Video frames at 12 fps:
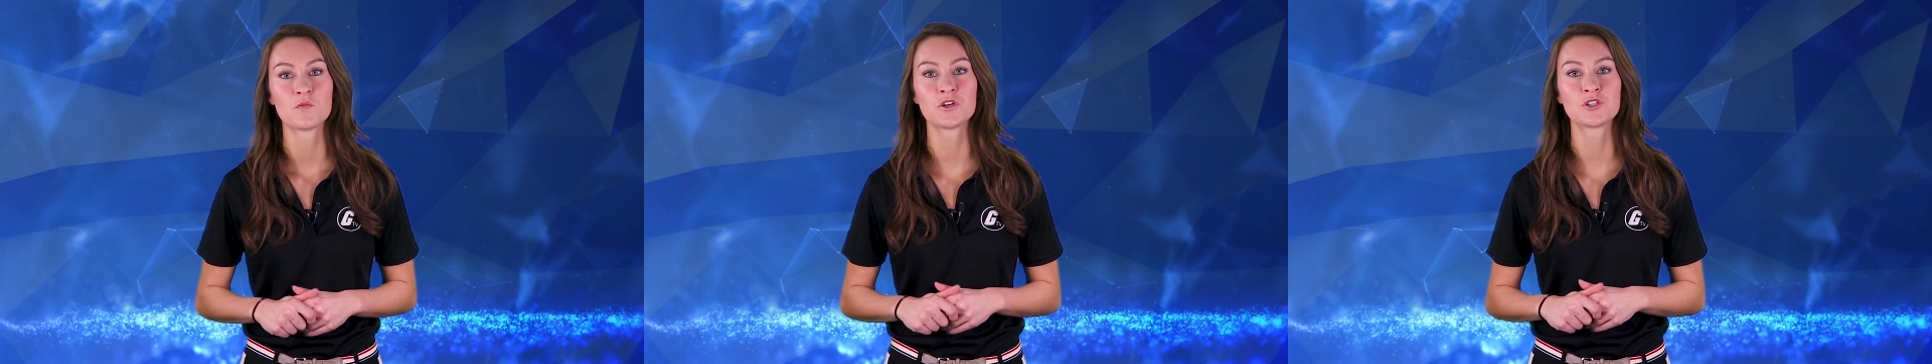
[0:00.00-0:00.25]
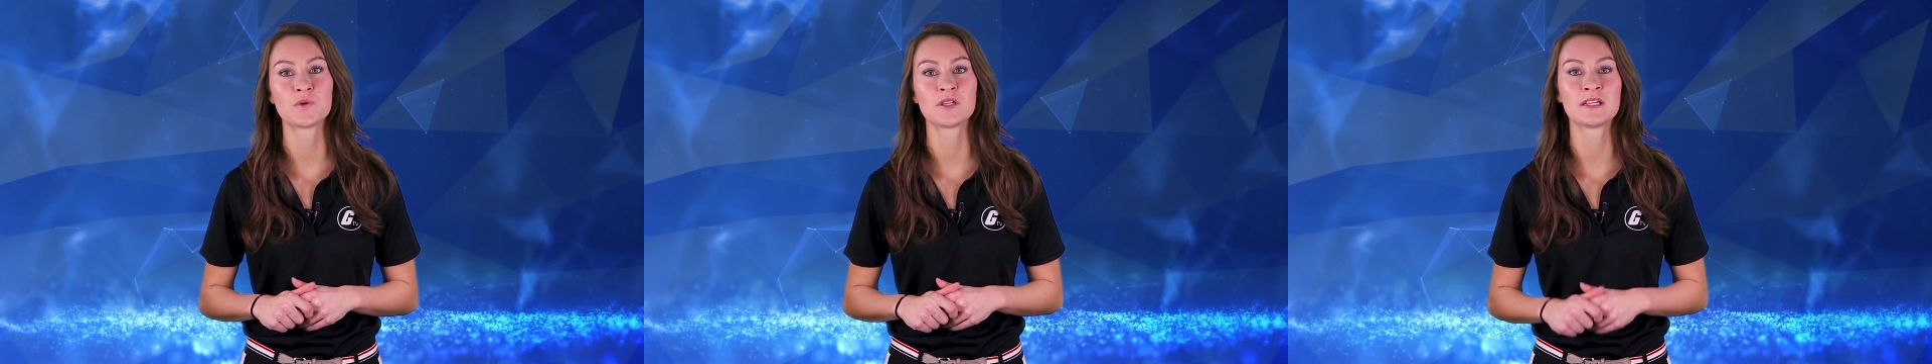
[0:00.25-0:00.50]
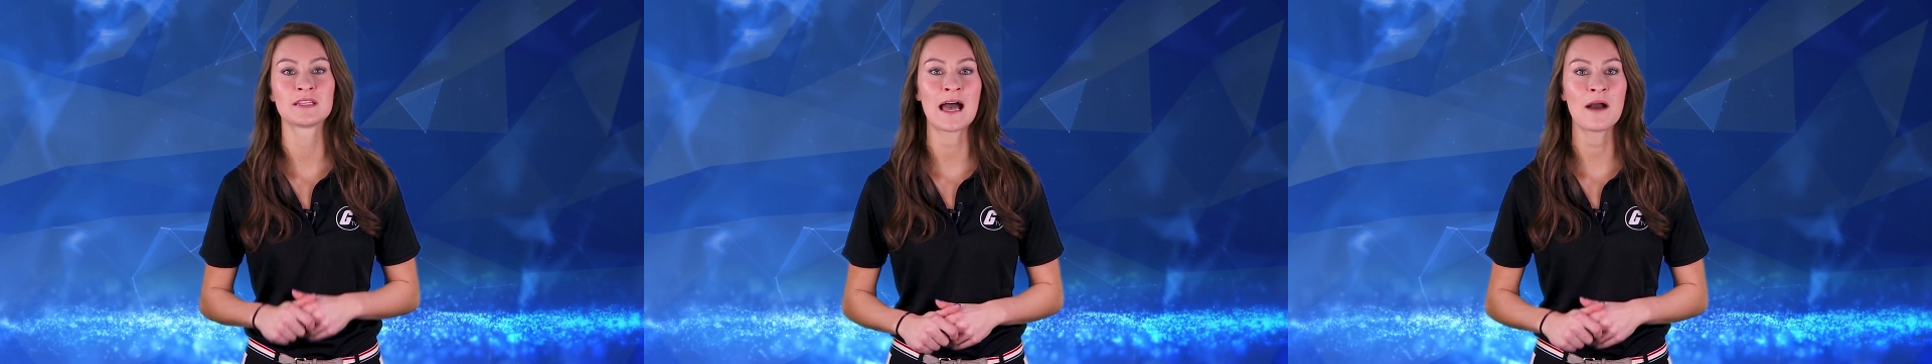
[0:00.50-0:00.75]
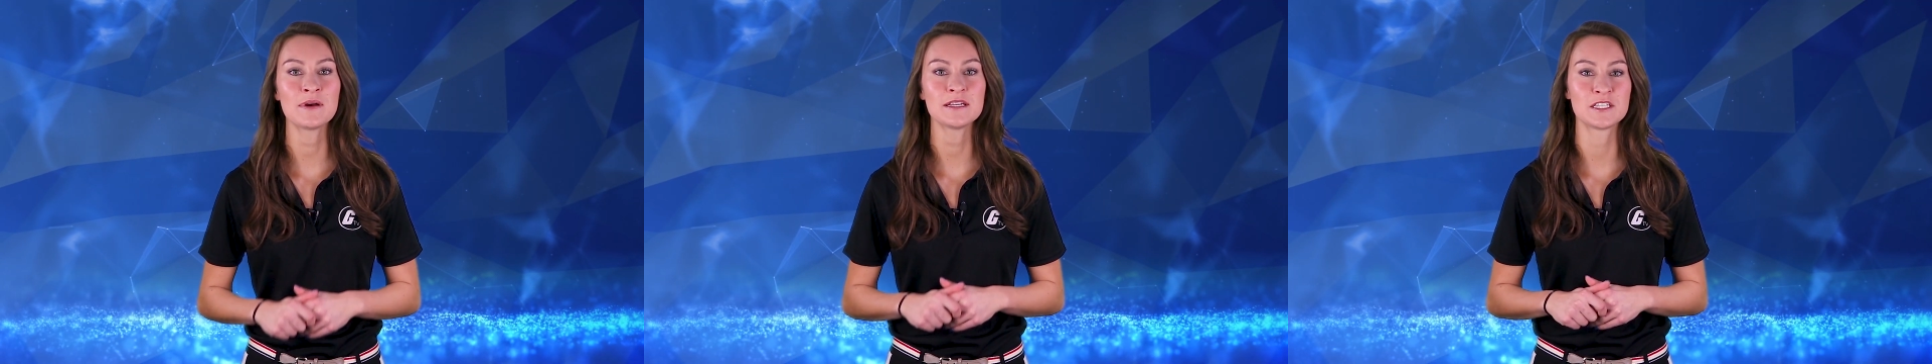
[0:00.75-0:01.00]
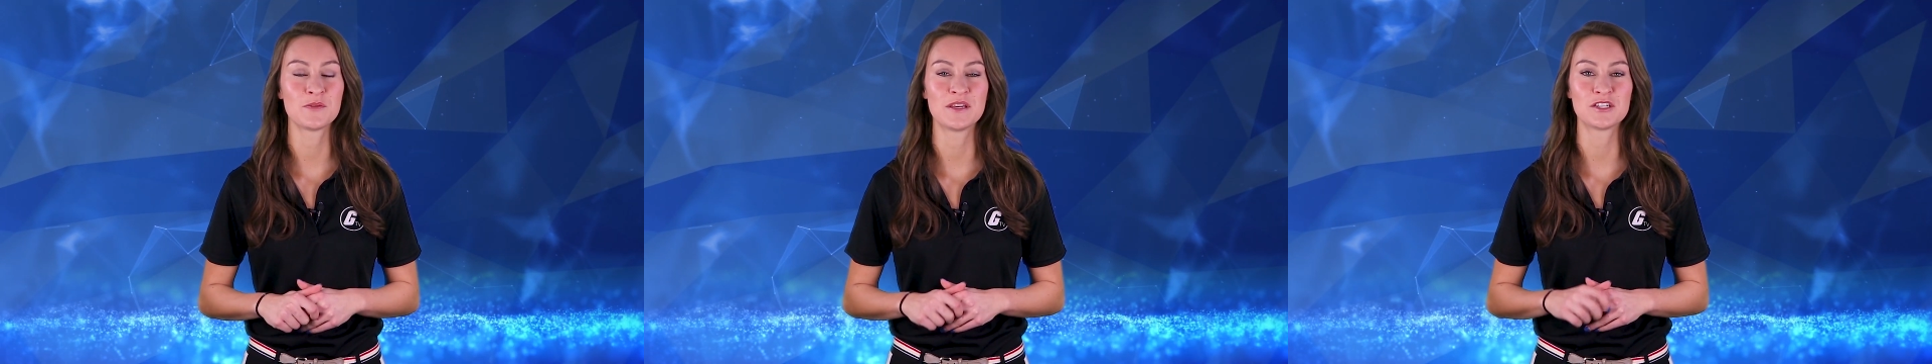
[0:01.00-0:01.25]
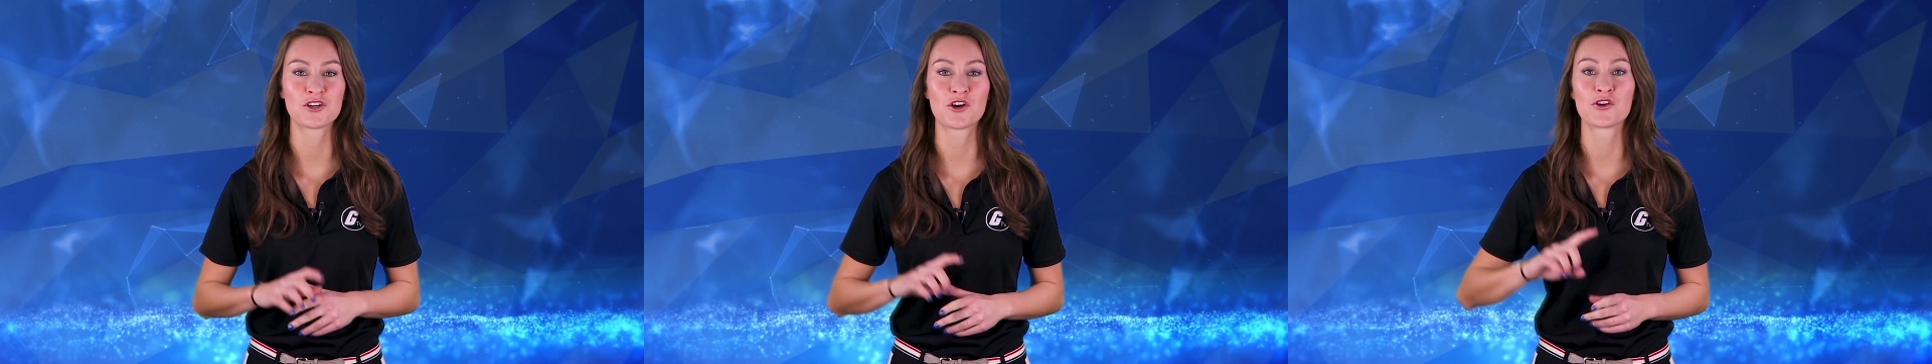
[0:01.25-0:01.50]
which will allow it to
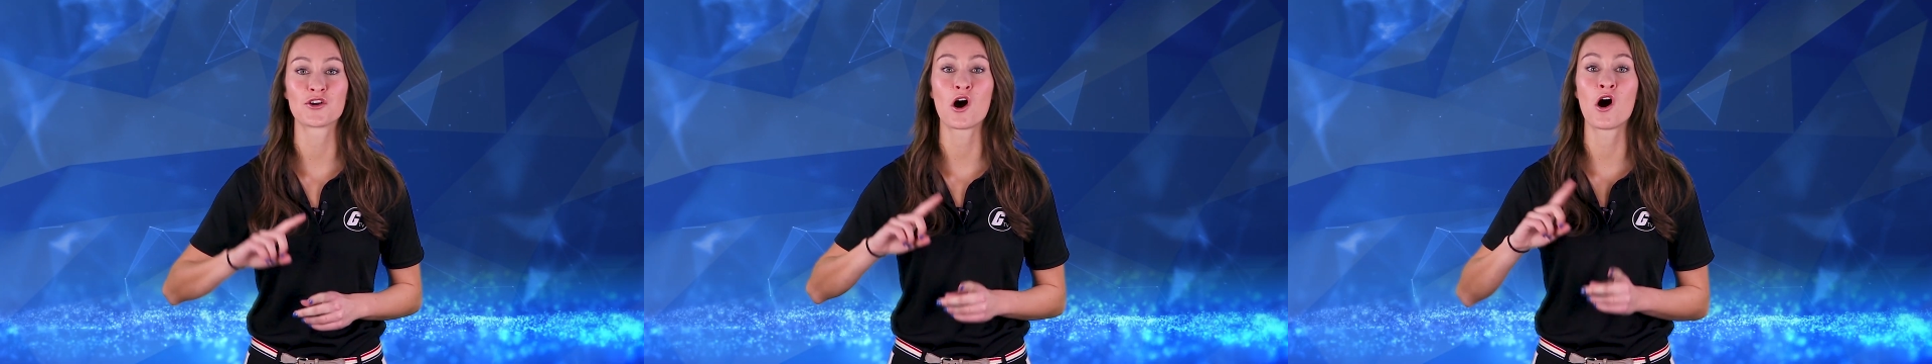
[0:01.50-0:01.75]
be turned